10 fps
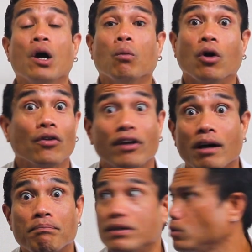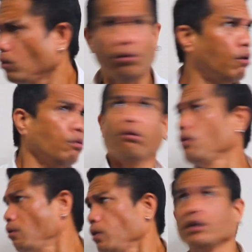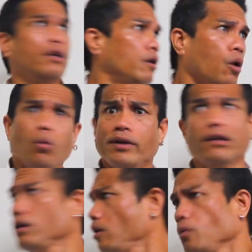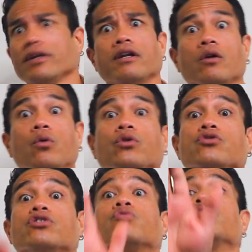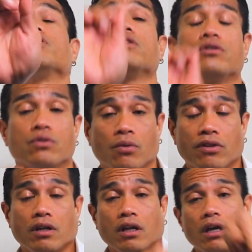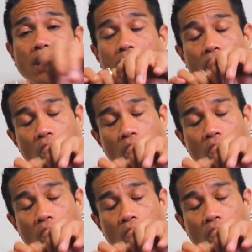Well, they are busy. Oh no, where did it go? Where did it go? Where did it go? You just reach into thin air.